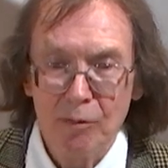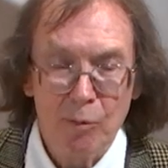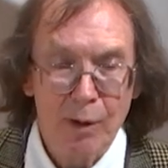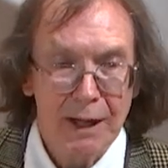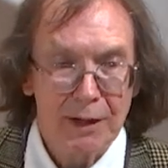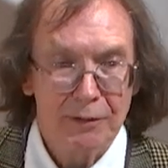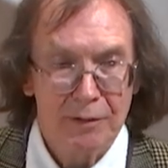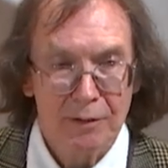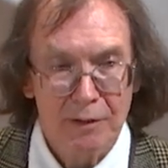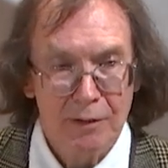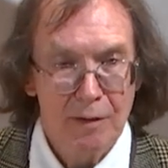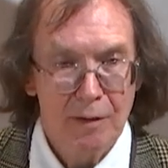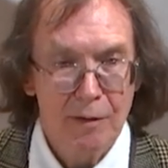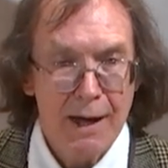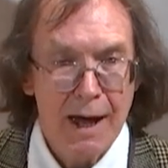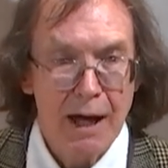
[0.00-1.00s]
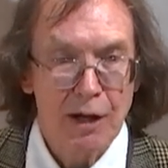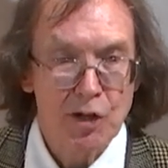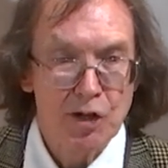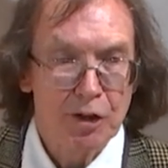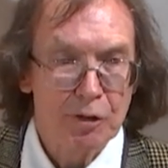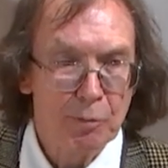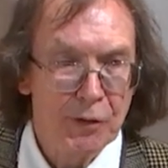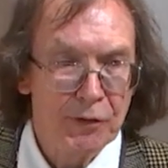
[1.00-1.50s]
when the
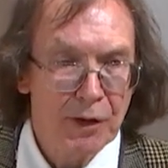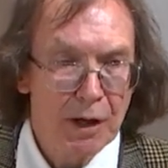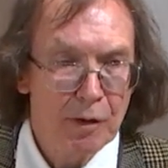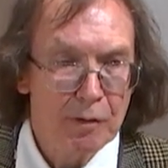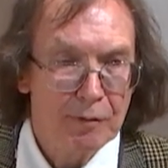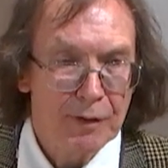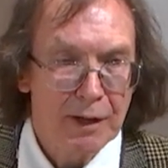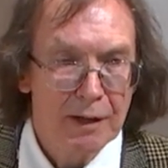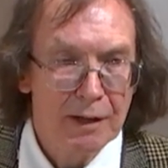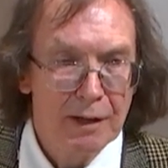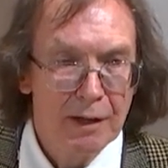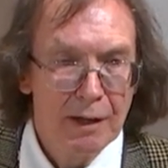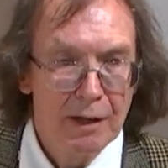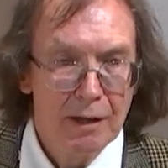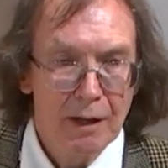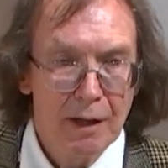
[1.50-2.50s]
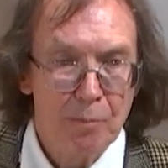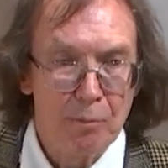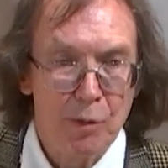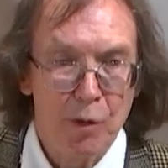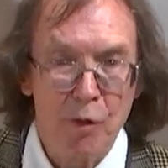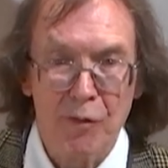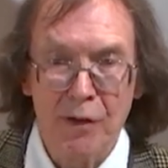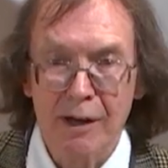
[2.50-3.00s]
action was over and
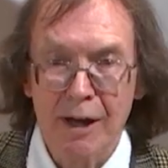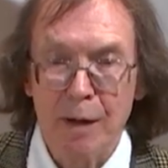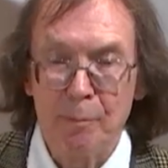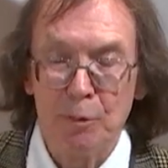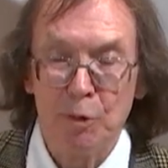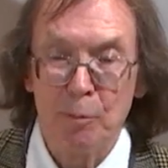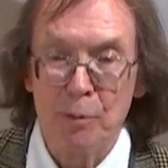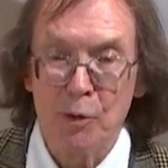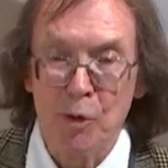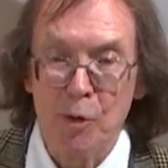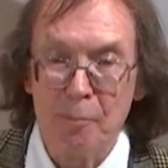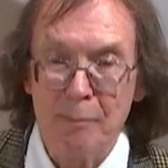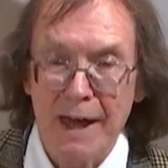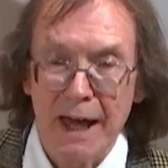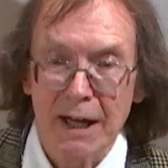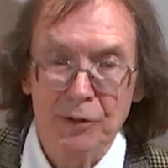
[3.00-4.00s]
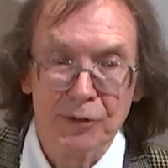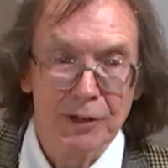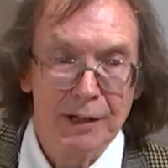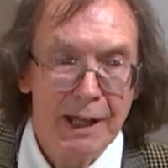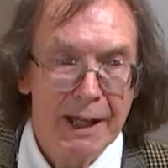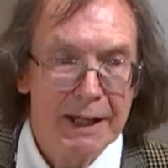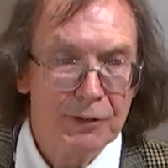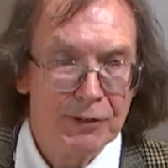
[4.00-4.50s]
brought the couple brought back
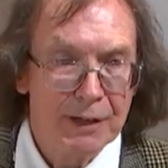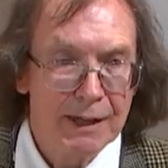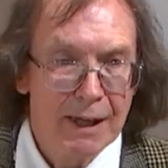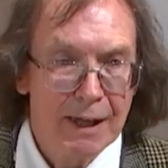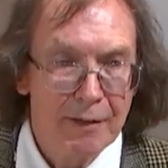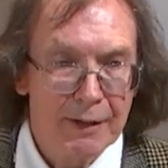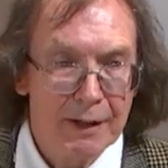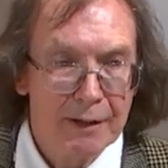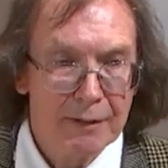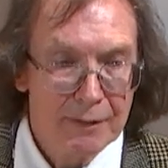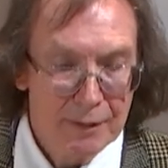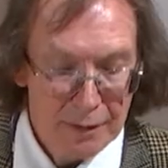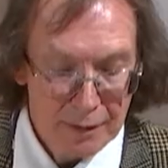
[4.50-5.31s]
to lie together.